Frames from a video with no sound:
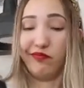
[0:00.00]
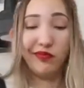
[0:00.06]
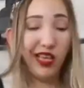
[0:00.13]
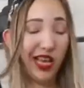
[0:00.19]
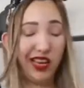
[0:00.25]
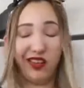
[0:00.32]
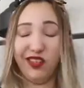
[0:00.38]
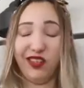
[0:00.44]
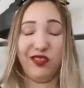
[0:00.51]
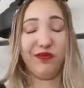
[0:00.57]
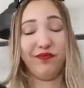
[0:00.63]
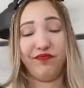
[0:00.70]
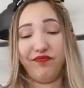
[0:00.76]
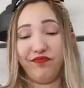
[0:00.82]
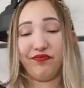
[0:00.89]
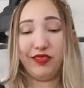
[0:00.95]
I don't know.
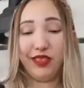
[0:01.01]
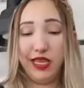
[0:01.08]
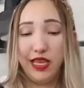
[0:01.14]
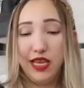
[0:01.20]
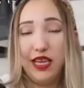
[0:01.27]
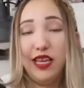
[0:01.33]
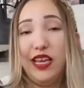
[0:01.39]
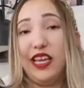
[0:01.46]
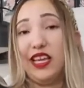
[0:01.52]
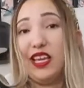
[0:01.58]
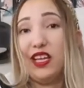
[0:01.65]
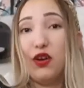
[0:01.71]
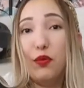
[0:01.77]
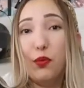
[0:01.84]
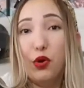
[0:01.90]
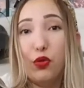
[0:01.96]
It can
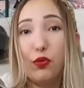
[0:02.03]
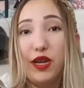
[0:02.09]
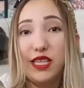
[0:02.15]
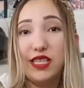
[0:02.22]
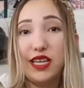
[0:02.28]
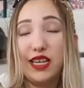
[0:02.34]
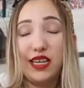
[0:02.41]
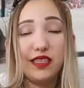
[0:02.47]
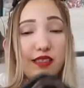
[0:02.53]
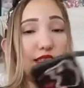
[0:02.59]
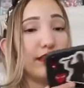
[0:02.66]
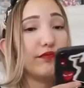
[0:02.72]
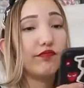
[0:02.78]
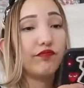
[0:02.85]
go both ways, like I said.